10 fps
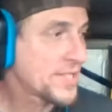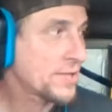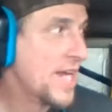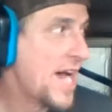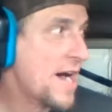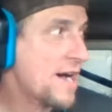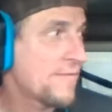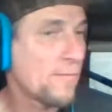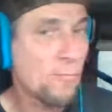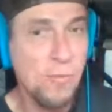
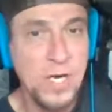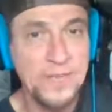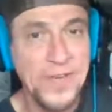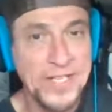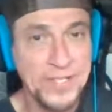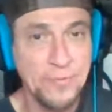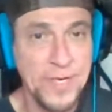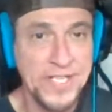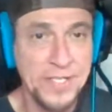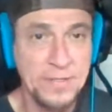have one of his
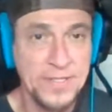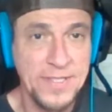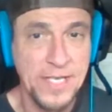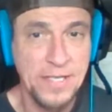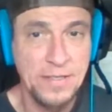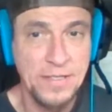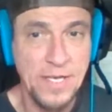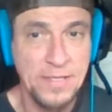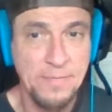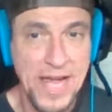original stickers
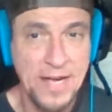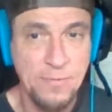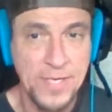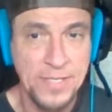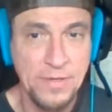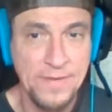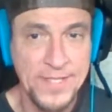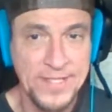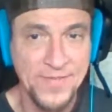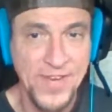on the back window of
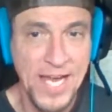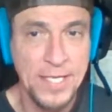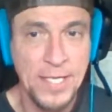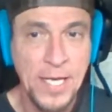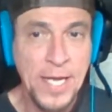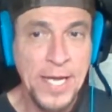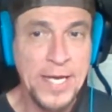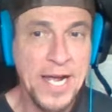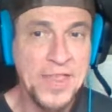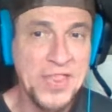this van, and
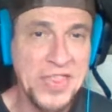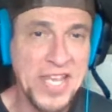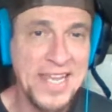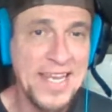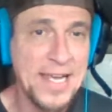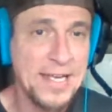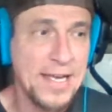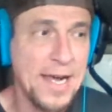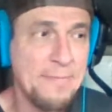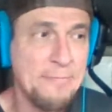I think
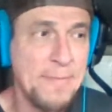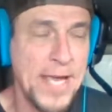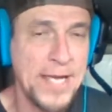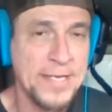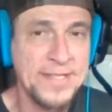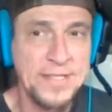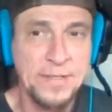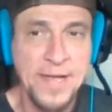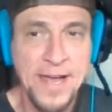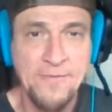I may still
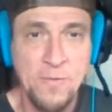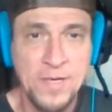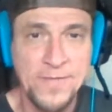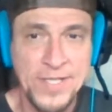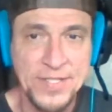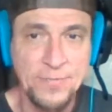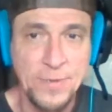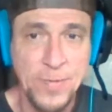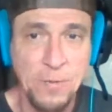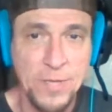have one of his
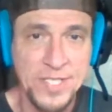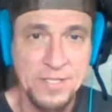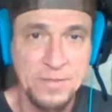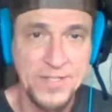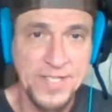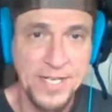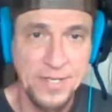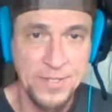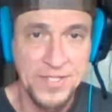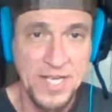original
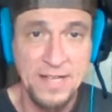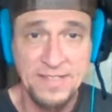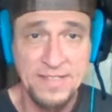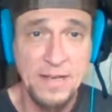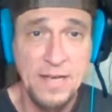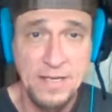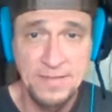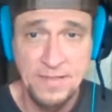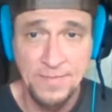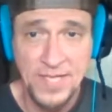stickers not stuck on
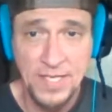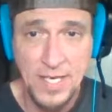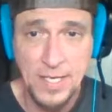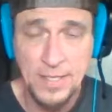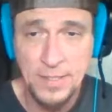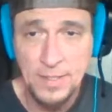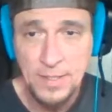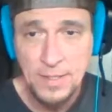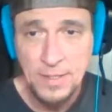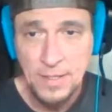something yet.
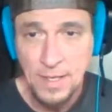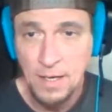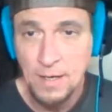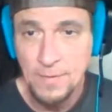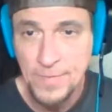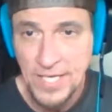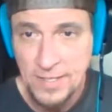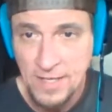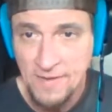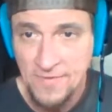In
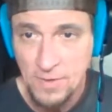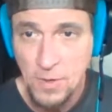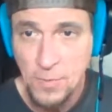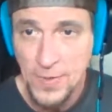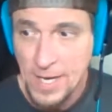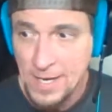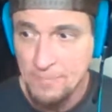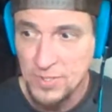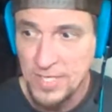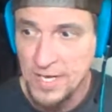an envelope, I
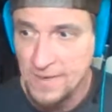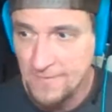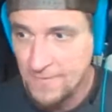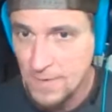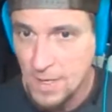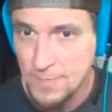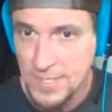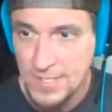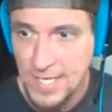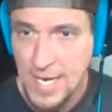believe, up
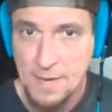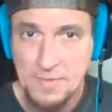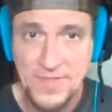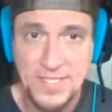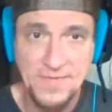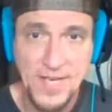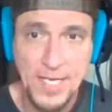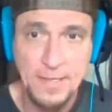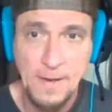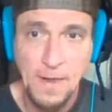in the cab of this van,